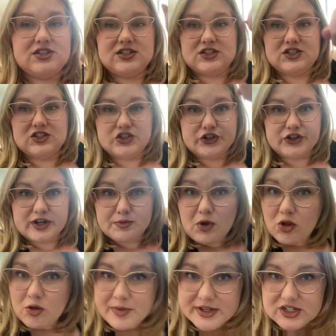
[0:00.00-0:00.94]
trim a
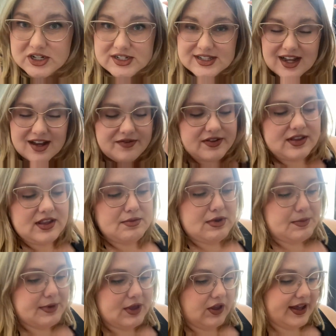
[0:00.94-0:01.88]
whole bunch of stuff and then
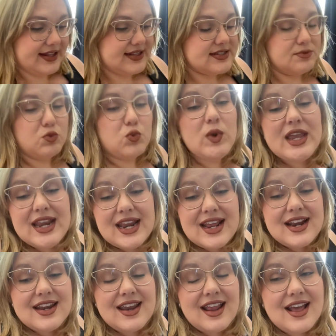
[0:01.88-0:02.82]
maybe I'll get some
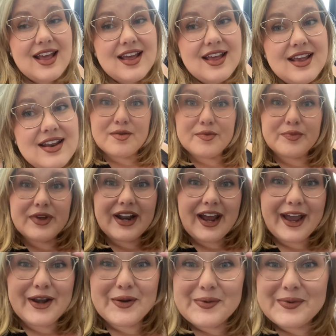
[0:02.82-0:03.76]
weeding done.
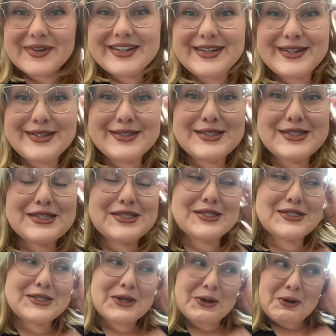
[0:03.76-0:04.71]
I don't want to
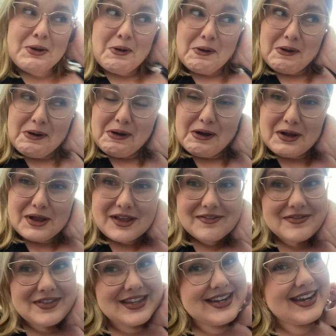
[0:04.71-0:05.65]
walk
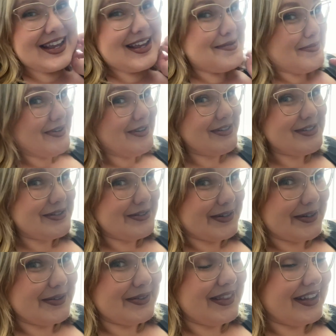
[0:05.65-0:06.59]
if the neighbors are
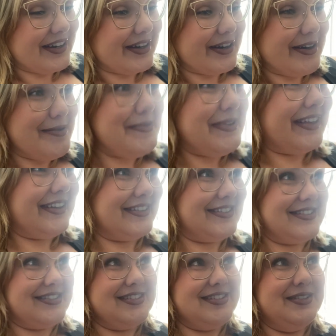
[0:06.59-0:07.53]
out there
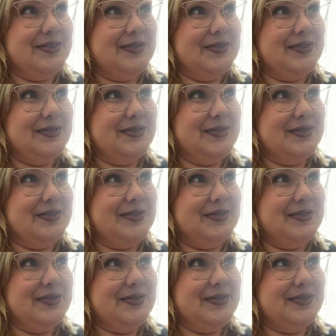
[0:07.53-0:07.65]
because